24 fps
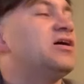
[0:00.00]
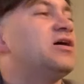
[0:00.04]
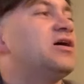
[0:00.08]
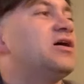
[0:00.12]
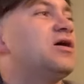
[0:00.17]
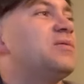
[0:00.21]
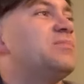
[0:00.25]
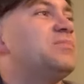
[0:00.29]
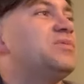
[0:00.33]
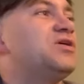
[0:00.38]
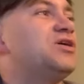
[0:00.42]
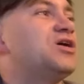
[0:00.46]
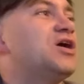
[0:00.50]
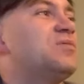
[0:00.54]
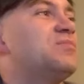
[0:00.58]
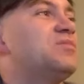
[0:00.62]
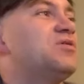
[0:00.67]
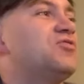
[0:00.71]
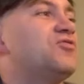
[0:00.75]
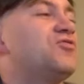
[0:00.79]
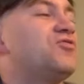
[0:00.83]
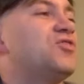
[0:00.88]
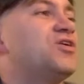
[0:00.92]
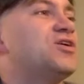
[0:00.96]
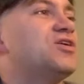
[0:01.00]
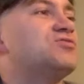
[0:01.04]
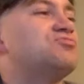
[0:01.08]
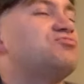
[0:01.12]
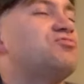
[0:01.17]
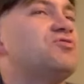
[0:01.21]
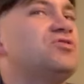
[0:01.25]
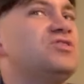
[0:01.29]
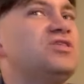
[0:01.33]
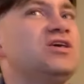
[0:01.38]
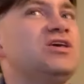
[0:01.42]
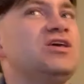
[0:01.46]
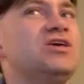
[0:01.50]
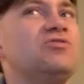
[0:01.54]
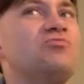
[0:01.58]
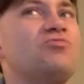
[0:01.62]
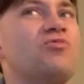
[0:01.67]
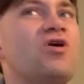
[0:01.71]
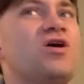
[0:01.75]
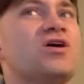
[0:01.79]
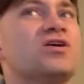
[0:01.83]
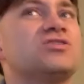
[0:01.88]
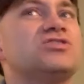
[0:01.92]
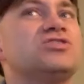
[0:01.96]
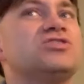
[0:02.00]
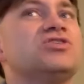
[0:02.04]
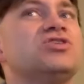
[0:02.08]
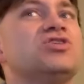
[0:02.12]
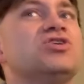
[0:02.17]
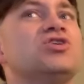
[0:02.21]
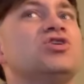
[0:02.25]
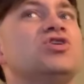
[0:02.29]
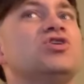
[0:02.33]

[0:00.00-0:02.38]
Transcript: uh, becoming friends with Ewoks,